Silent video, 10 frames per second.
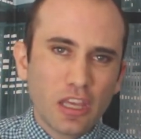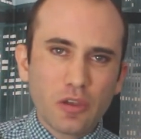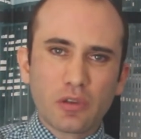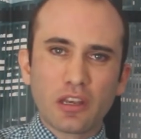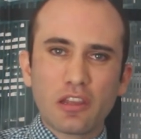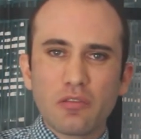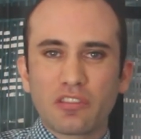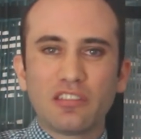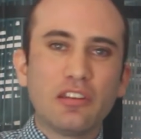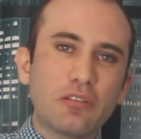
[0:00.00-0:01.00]
you can
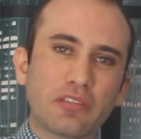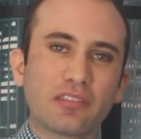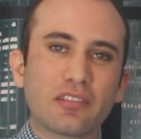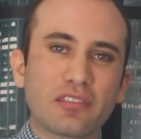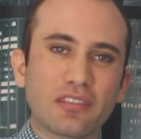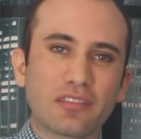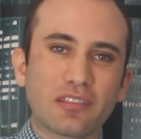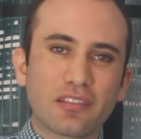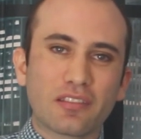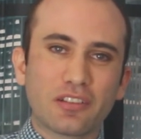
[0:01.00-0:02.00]
use new
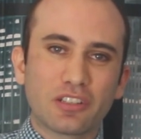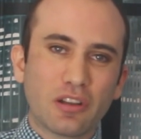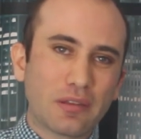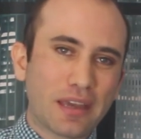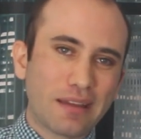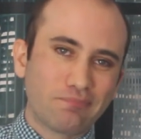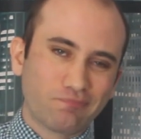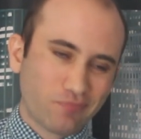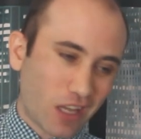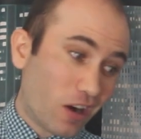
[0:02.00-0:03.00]
statistics to show
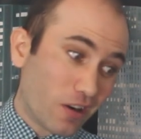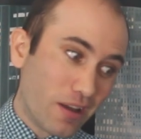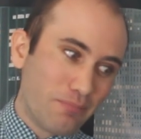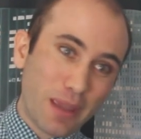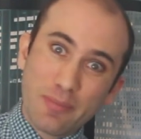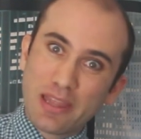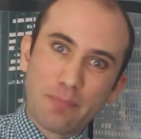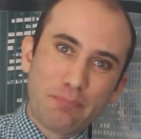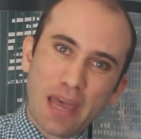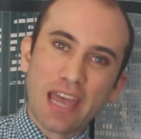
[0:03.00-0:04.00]
that, alright, maybe
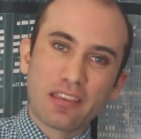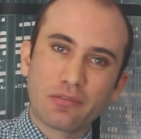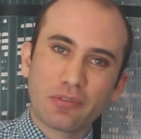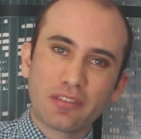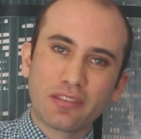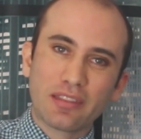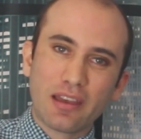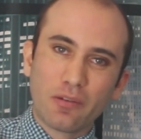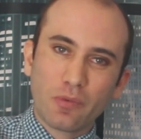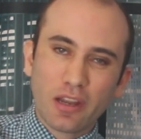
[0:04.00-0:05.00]
the past wasn't
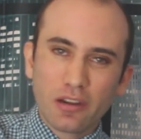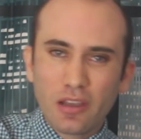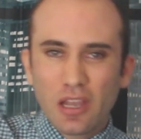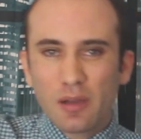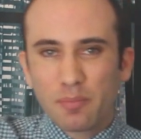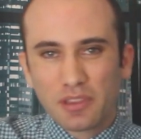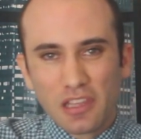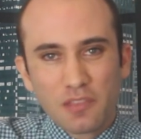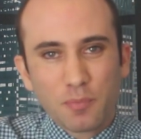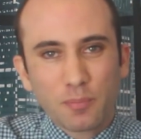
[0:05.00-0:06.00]
that weird, but
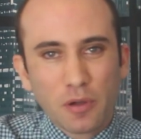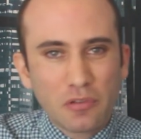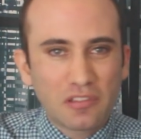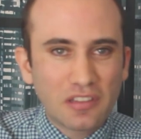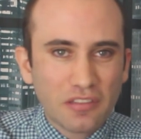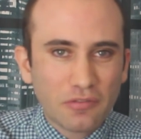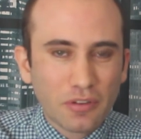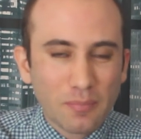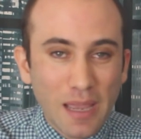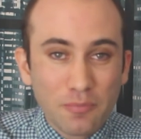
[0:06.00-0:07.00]
these proposed
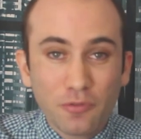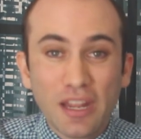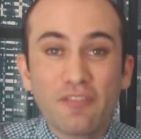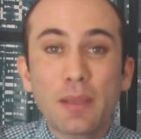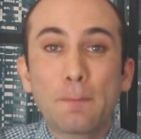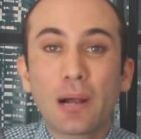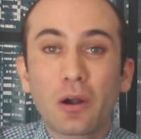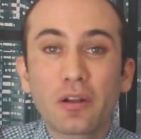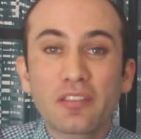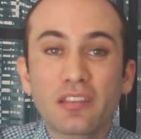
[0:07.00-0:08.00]
district maps would have a
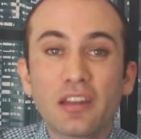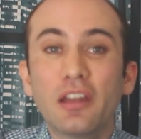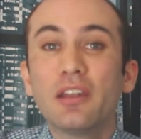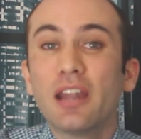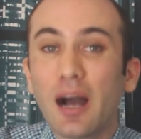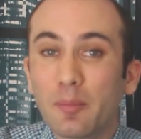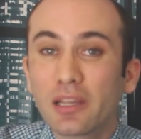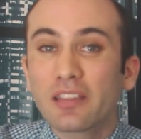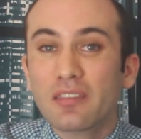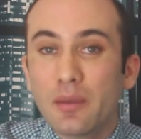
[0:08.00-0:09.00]
partisan,
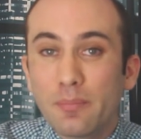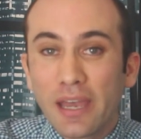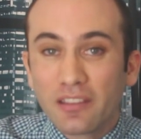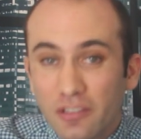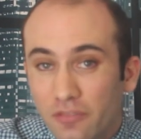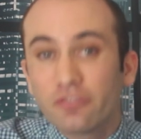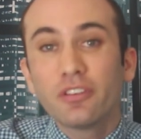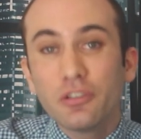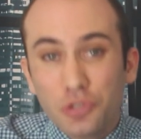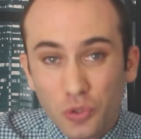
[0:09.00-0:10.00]
anomalous impact on
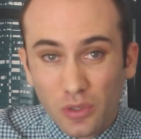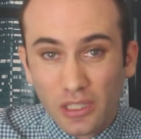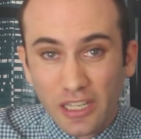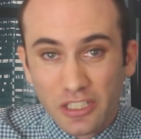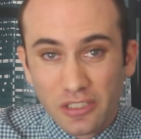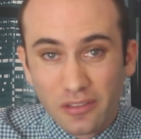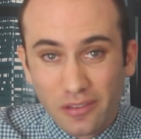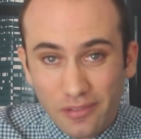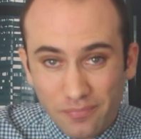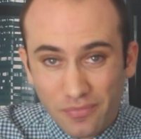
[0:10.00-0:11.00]
future
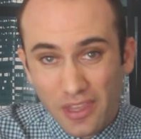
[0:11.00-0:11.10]
elections.